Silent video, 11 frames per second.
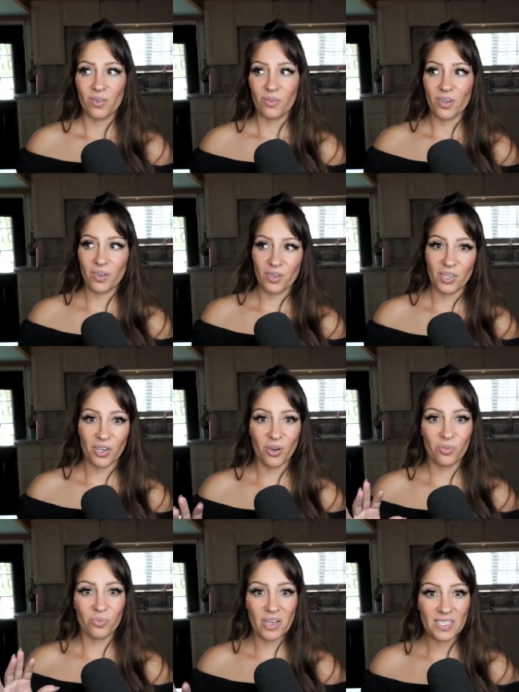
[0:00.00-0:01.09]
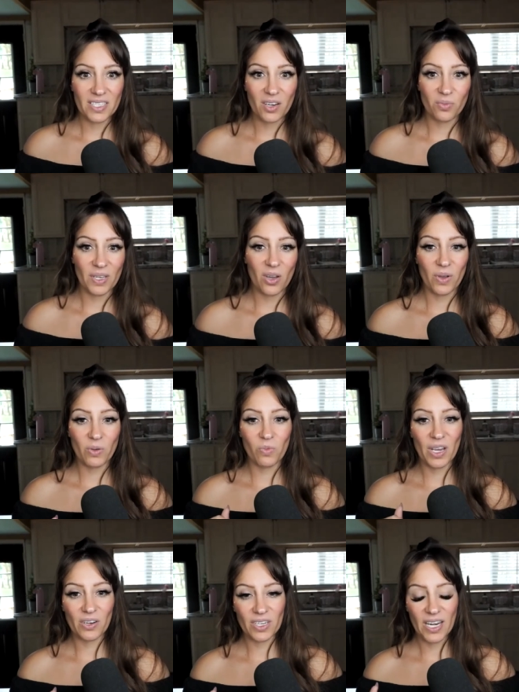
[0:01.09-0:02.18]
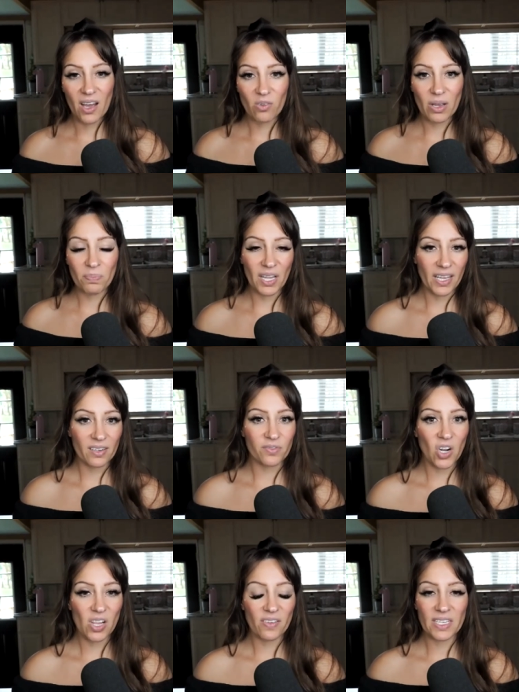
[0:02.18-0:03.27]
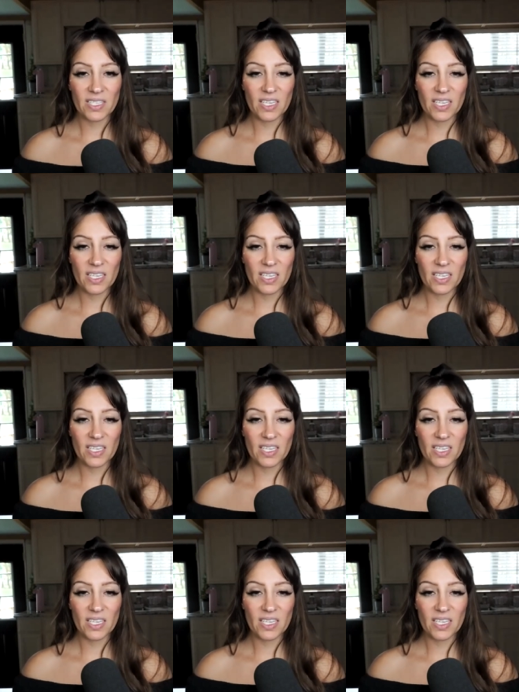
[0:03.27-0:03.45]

what, you know, what day are we going where, and how do I plan for all of this?